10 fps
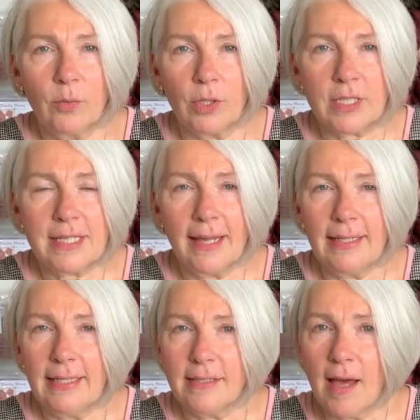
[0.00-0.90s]
work
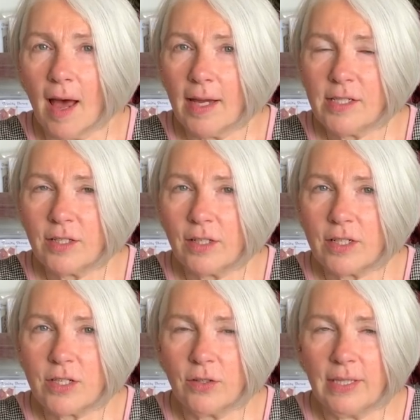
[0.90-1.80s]
slightly tighter,
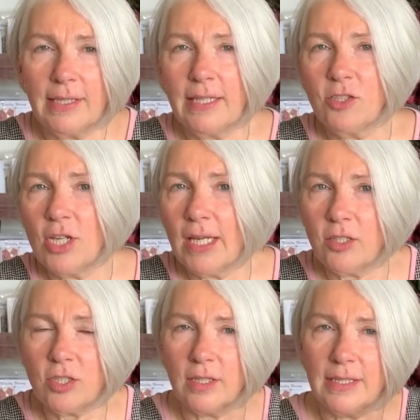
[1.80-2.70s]
so then they
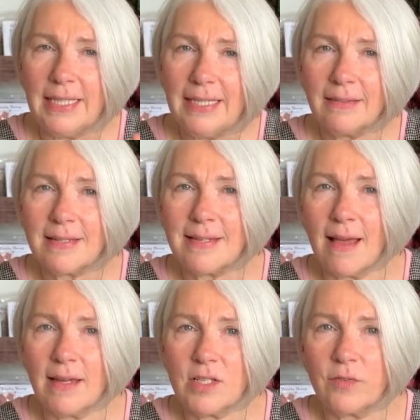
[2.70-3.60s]
change the needle
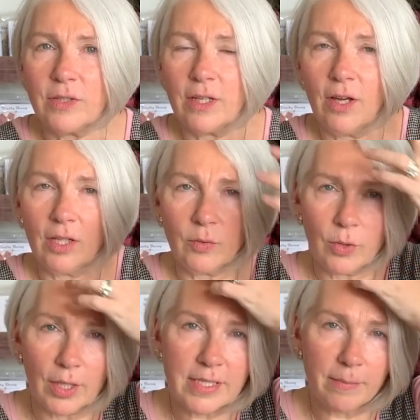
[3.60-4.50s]
size for the color
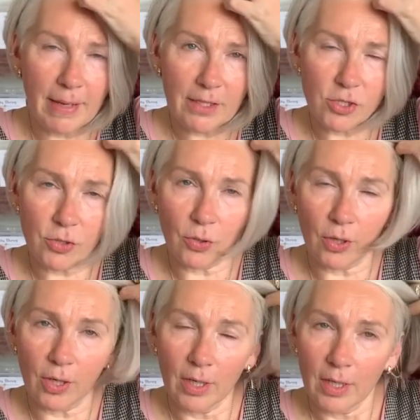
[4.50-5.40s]
work to make
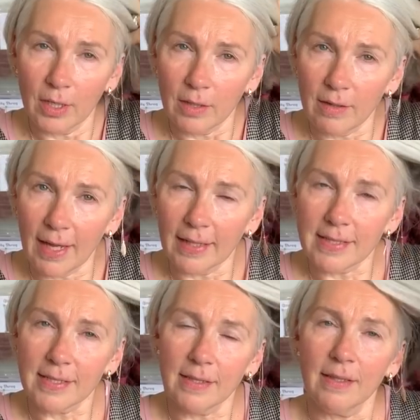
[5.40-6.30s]
sure
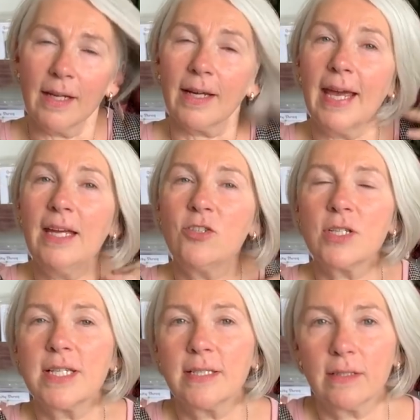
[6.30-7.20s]
that their gauge
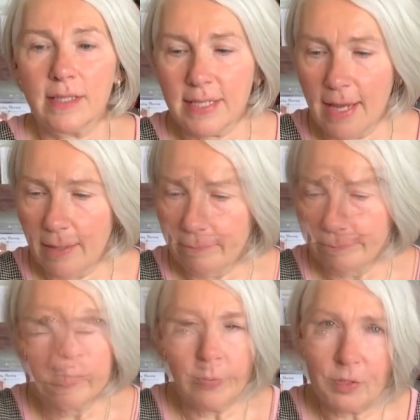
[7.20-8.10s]
is still the same.
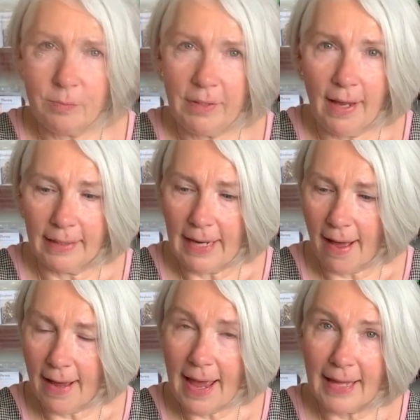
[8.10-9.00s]
Bottom line,
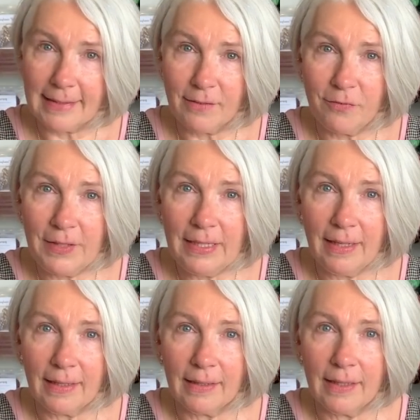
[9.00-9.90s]
I had the
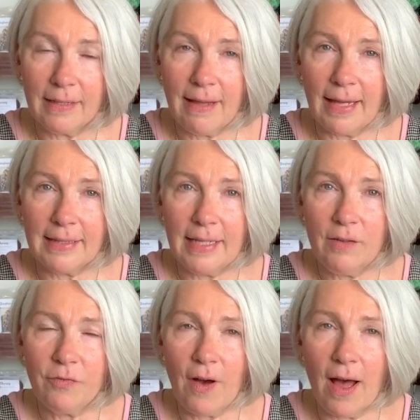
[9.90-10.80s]
feeling that
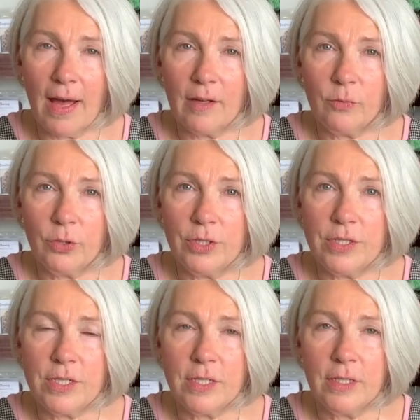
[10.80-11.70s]
if I
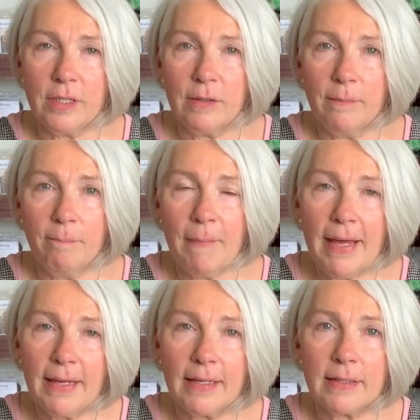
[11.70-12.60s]
would
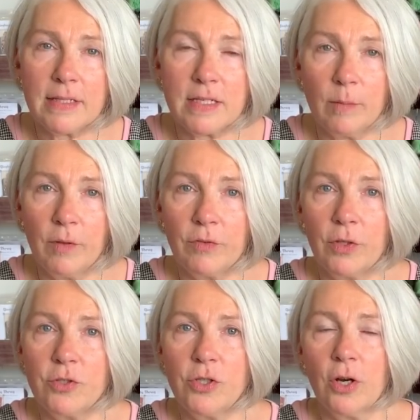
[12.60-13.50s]
make some of
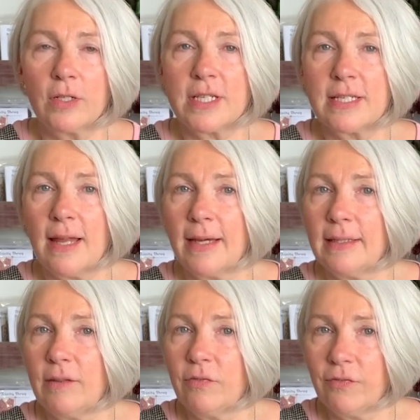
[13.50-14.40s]
those yarns
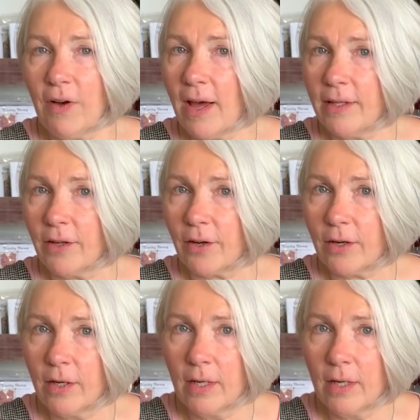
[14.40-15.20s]
slightly finer,